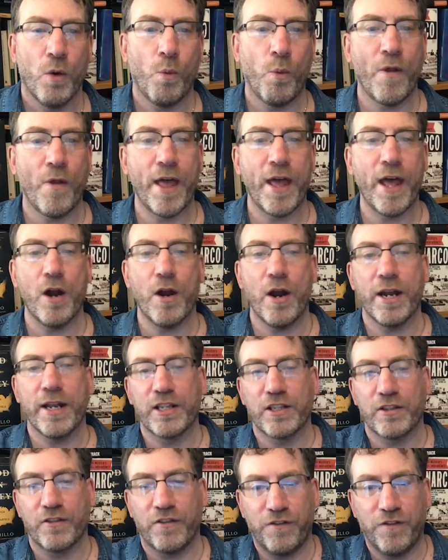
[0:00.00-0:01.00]
where they don't only
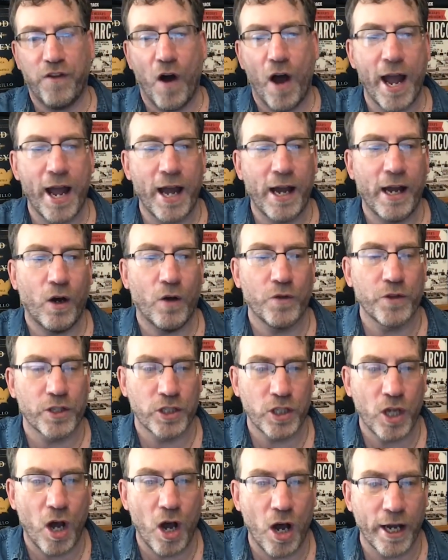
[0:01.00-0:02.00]
just fire on the
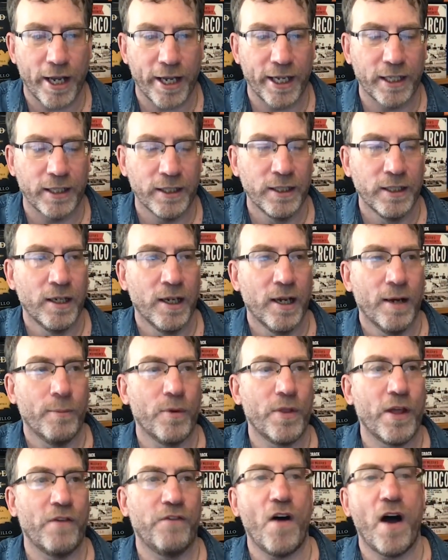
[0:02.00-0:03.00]
target,
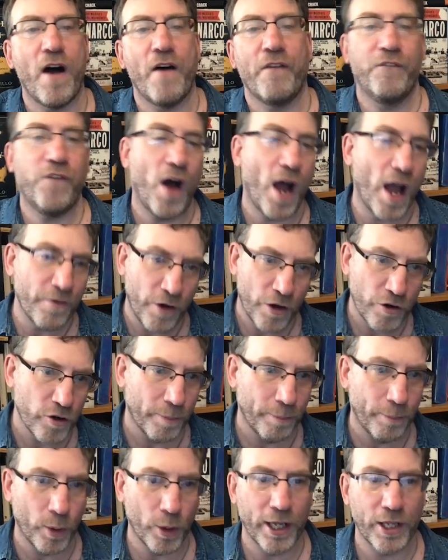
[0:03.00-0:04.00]
but they'll fire
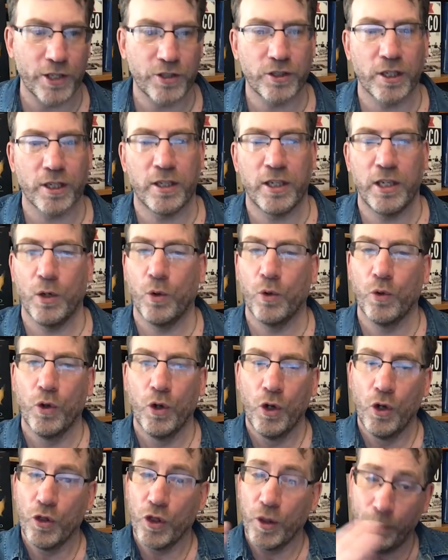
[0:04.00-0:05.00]
500 bullets and kill
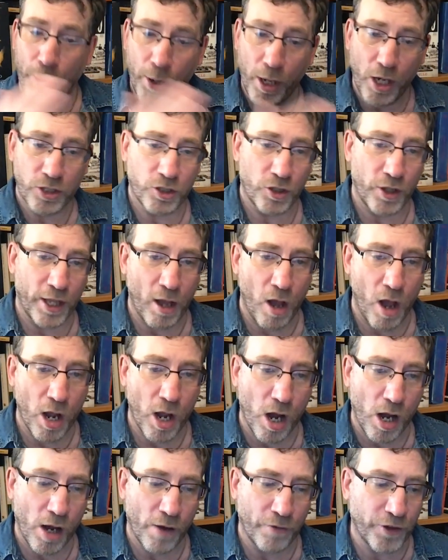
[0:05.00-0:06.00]
the person they're going
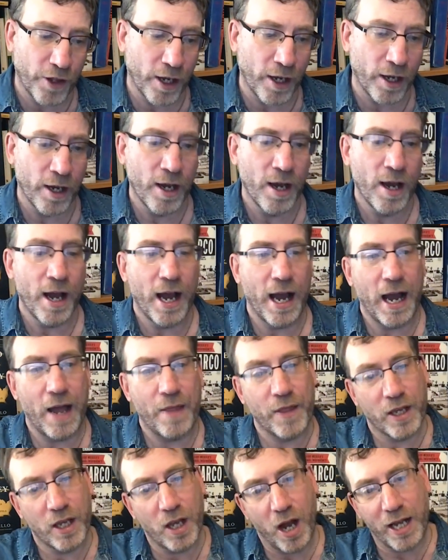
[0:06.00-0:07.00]
after,
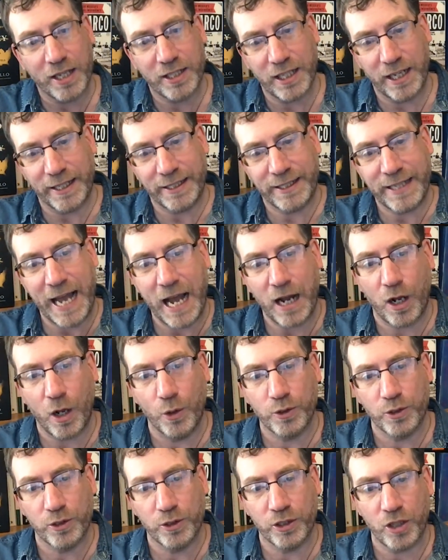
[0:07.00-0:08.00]
and the guy selling
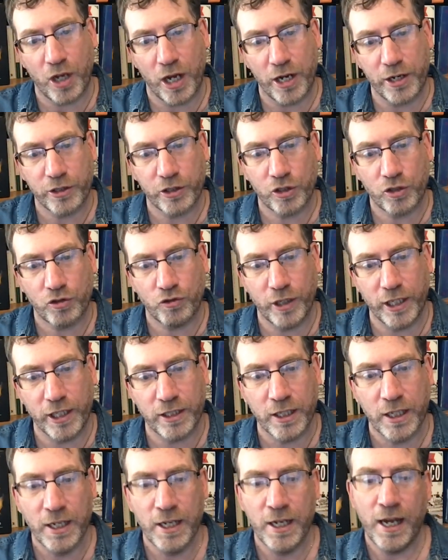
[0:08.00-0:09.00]
tacos on the side of the
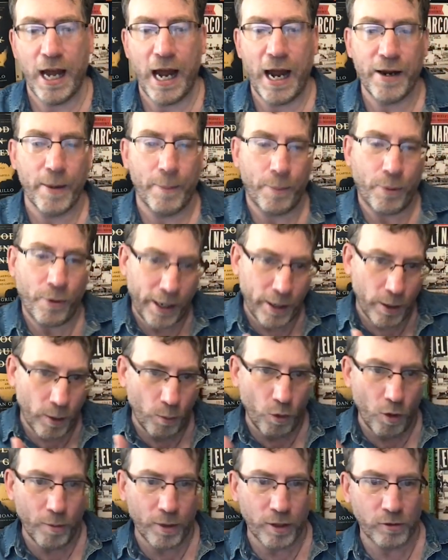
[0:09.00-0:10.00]
street, and the
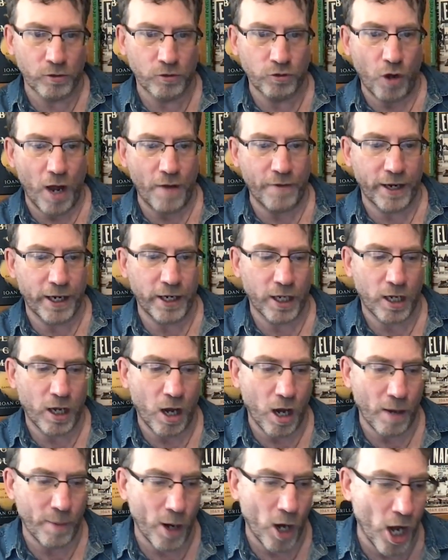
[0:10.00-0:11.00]
pregnant woman driving in the
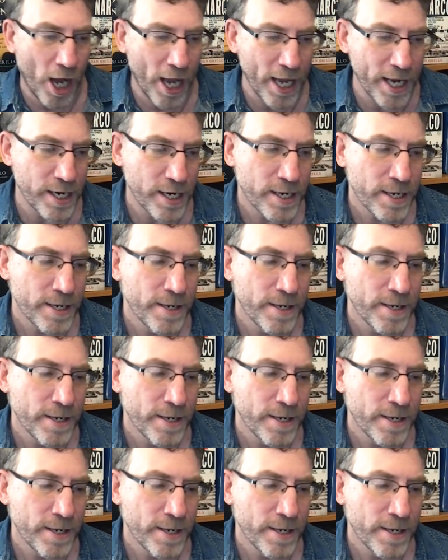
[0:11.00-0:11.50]
car behind.